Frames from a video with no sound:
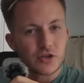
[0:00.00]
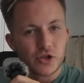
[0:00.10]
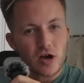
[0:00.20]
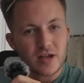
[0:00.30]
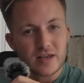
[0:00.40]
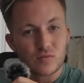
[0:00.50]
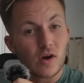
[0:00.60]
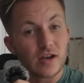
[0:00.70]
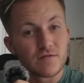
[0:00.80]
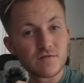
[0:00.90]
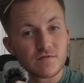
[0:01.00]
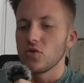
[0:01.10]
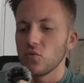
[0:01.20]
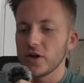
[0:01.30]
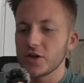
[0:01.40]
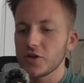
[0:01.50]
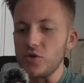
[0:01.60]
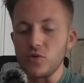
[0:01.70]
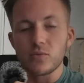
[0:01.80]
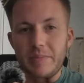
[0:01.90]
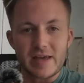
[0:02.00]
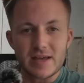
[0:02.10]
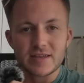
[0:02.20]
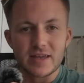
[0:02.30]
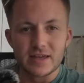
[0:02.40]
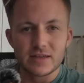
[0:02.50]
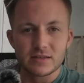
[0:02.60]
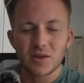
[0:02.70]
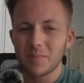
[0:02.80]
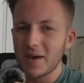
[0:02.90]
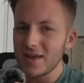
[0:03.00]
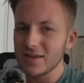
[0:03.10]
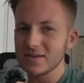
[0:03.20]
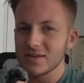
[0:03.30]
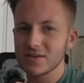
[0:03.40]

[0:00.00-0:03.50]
Chinese wife. We're going to be eating the best